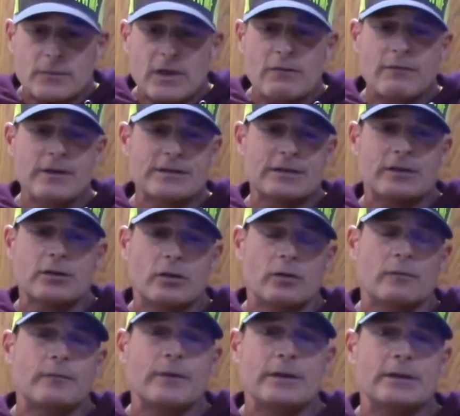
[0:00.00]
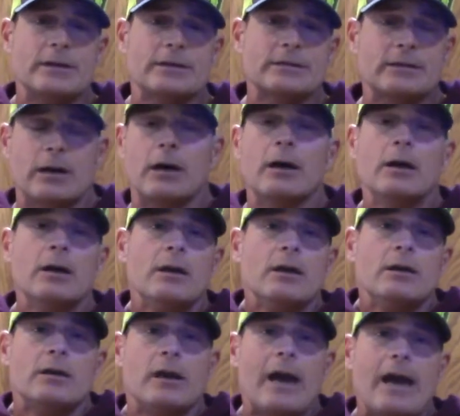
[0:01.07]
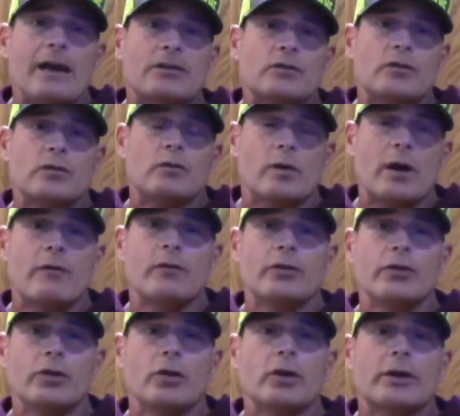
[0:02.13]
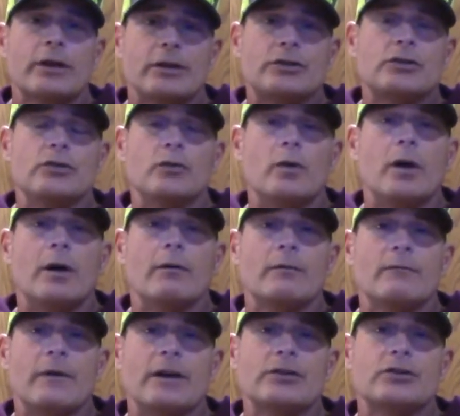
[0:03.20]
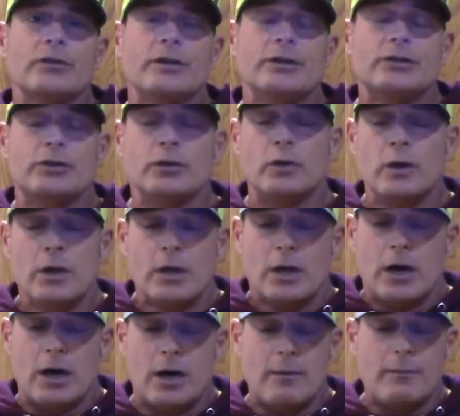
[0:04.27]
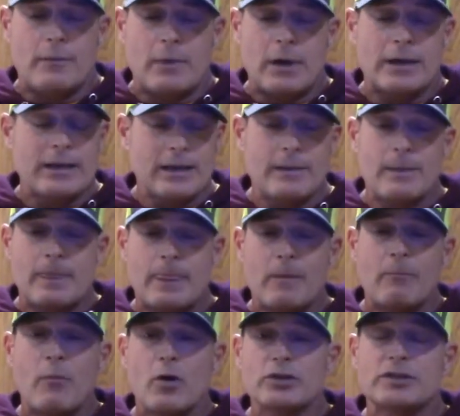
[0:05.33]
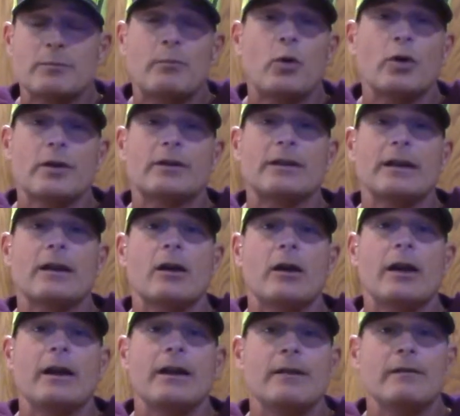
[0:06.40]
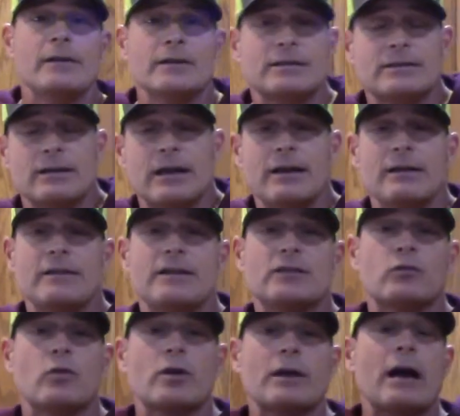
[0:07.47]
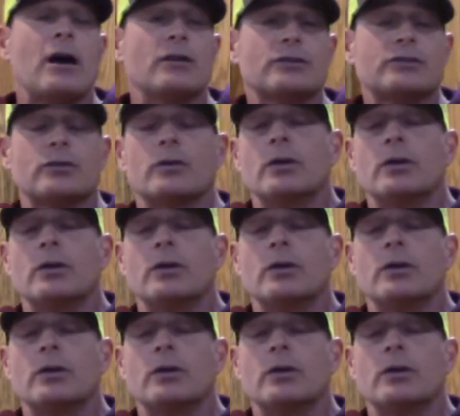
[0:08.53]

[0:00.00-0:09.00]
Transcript: physical fitness attributes, whatever you're looking to venture into. Again, the most important thing on any of these workouts